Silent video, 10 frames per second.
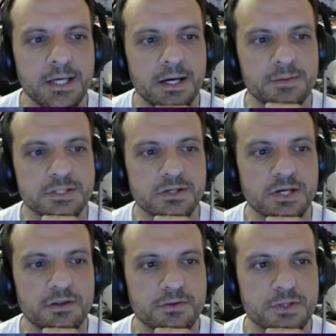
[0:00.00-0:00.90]
I'm just
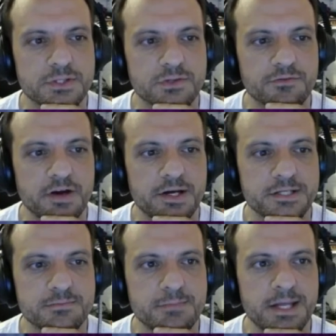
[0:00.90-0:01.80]
looking through the sort of
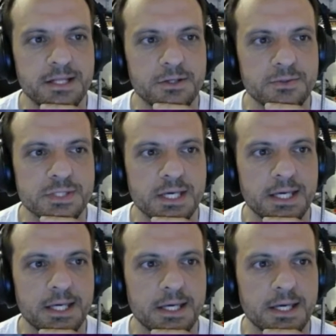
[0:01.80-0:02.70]
various menus
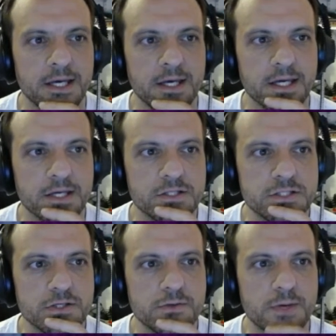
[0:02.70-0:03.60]
here. It can
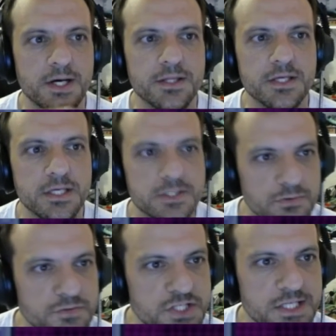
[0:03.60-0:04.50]
do the sort
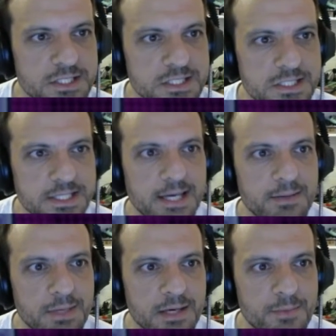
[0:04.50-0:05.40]
of Genesis,
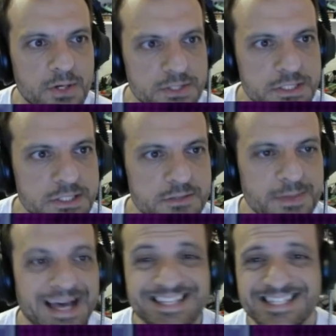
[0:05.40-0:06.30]
Game Gear, Master System, and